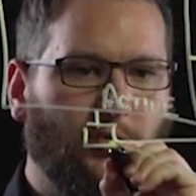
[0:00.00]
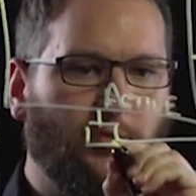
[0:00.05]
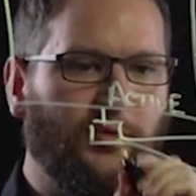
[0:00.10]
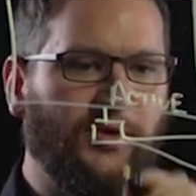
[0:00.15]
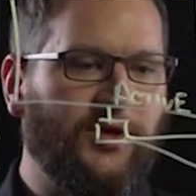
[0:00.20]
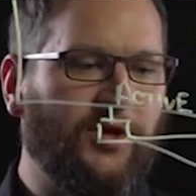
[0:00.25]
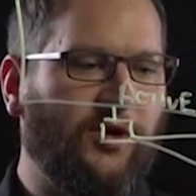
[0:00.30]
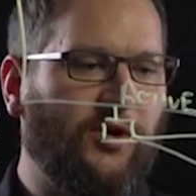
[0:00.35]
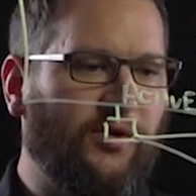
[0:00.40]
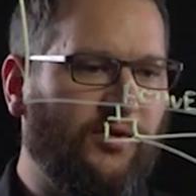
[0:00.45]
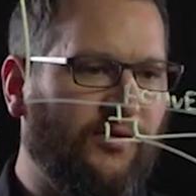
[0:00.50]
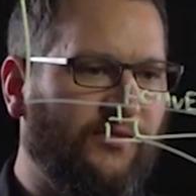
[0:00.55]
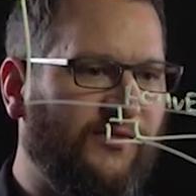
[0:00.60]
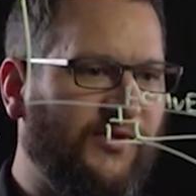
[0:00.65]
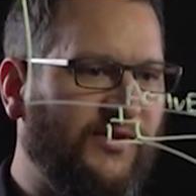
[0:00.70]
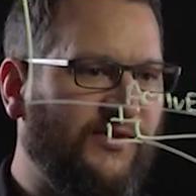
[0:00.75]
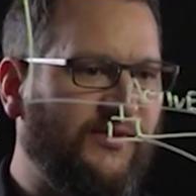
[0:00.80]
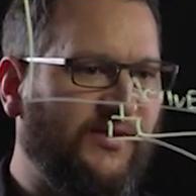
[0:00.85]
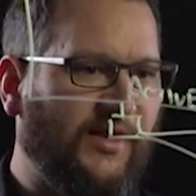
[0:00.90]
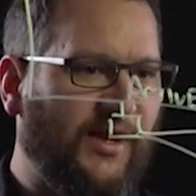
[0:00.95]
we call the
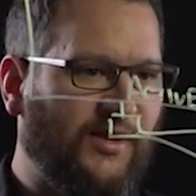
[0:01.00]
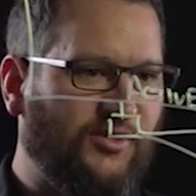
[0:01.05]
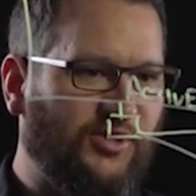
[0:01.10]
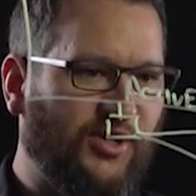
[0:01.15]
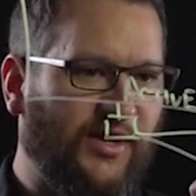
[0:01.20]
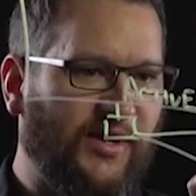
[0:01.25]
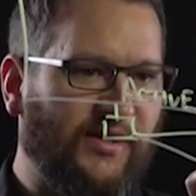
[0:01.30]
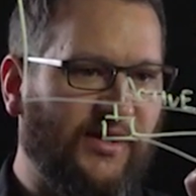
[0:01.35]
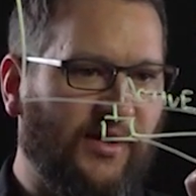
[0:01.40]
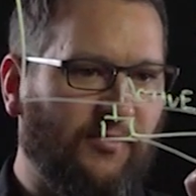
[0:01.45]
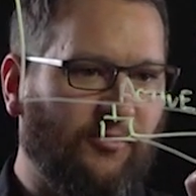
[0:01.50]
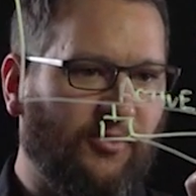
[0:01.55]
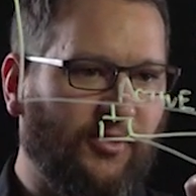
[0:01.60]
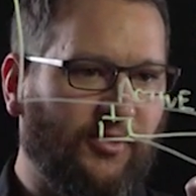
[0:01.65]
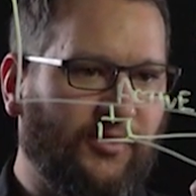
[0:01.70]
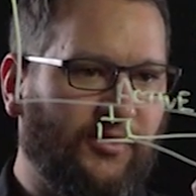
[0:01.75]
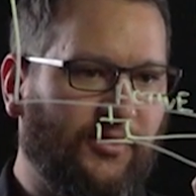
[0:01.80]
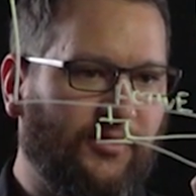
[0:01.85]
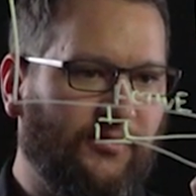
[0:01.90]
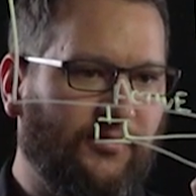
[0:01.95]
VCHA
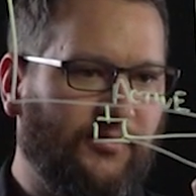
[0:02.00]
network.